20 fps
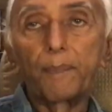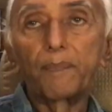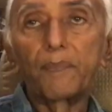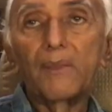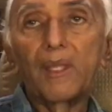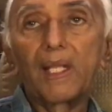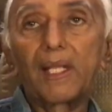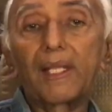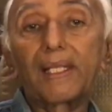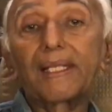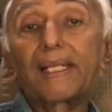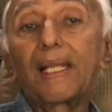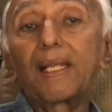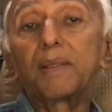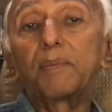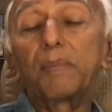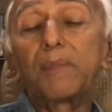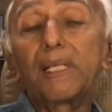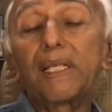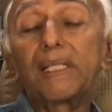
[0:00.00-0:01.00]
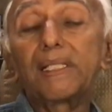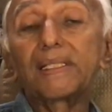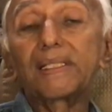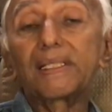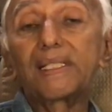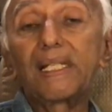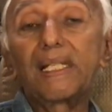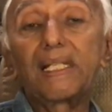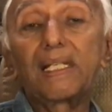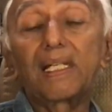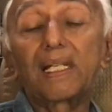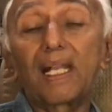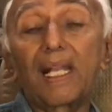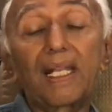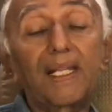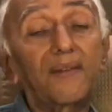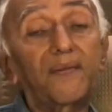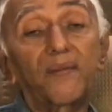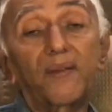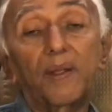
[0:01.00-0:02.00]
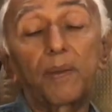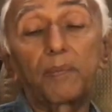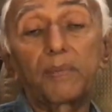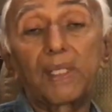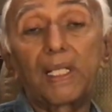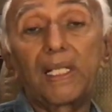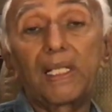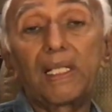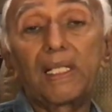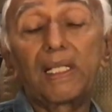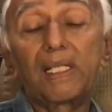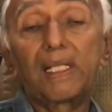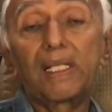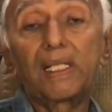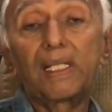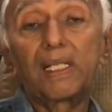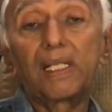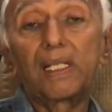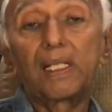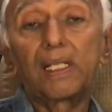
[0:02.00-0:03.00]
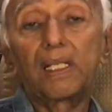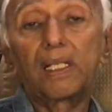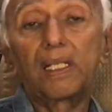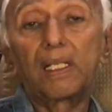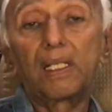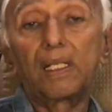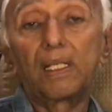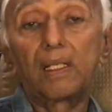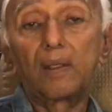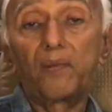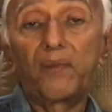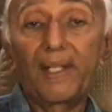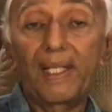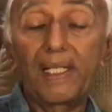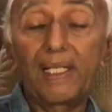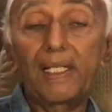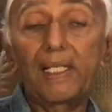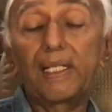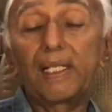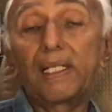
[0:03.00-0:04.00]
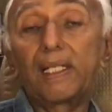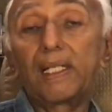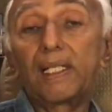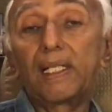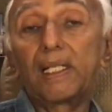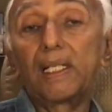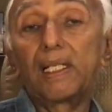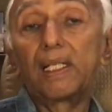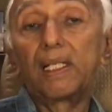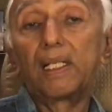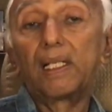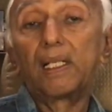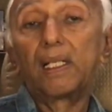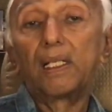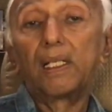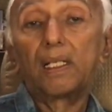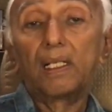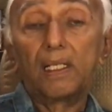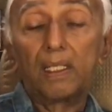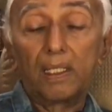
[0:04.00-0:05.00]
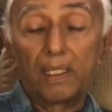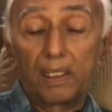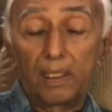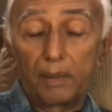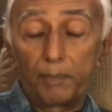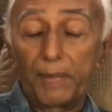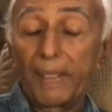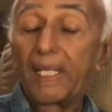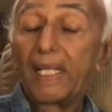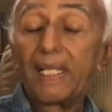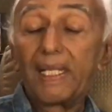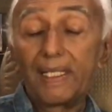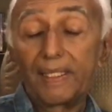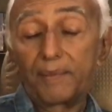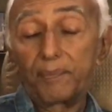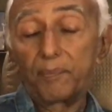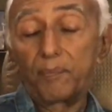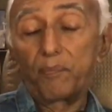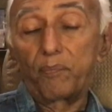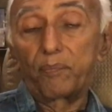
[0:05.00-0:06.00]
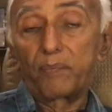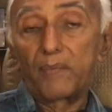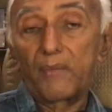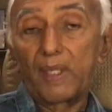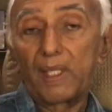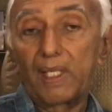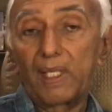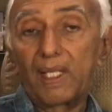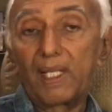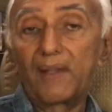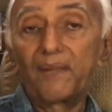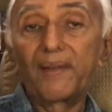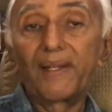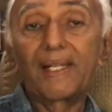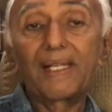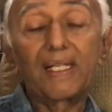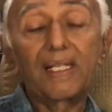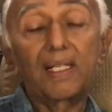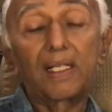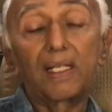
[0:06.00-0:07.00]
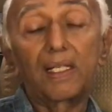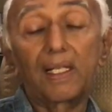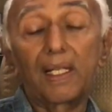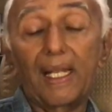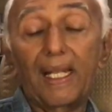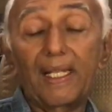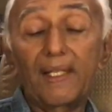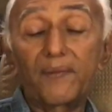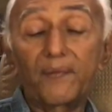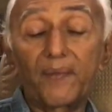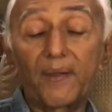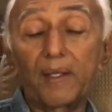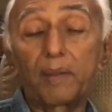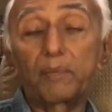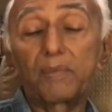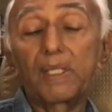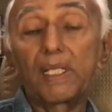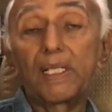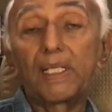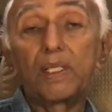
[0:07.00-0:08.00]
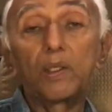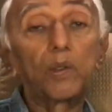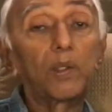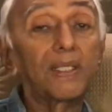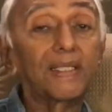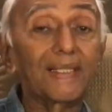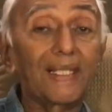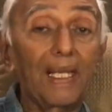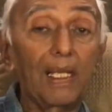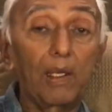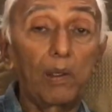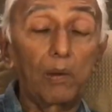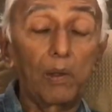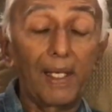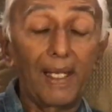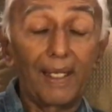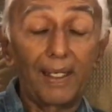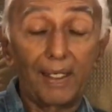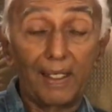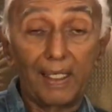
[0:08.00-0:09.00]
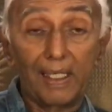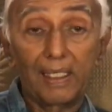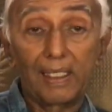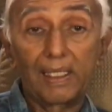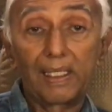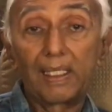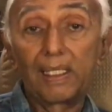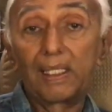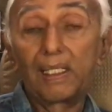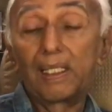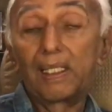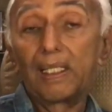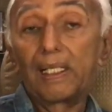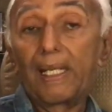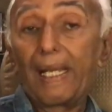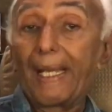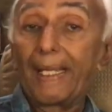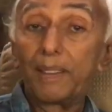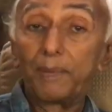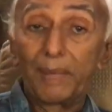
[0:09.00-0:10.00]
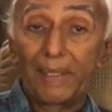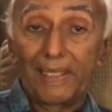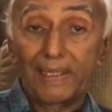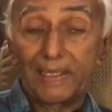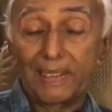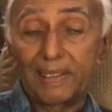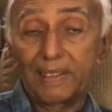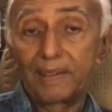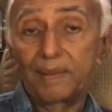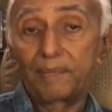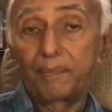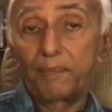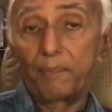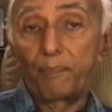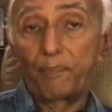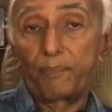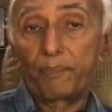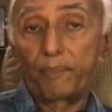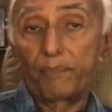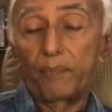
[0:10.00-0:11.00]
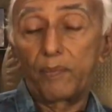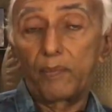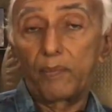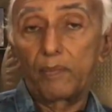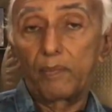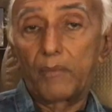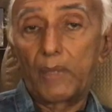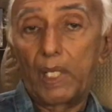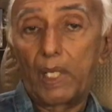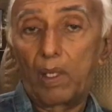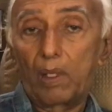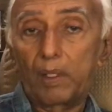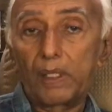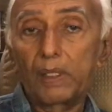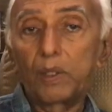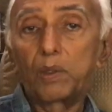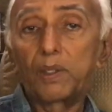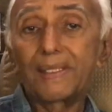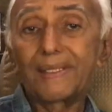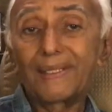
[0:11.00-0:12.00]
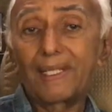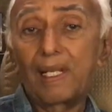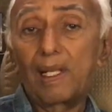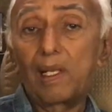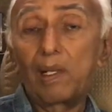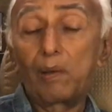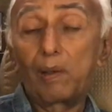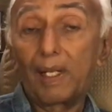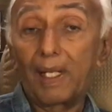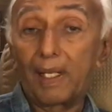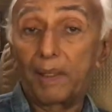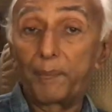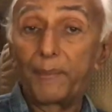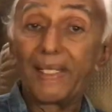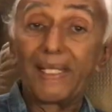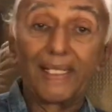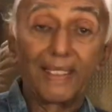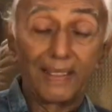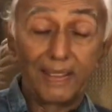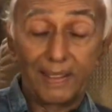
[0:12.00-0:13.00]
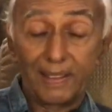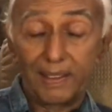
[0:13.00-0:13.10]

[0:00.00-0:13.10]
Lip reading: It can be seen right from the very beginning, even right from the unicellular animals or unicellular beings.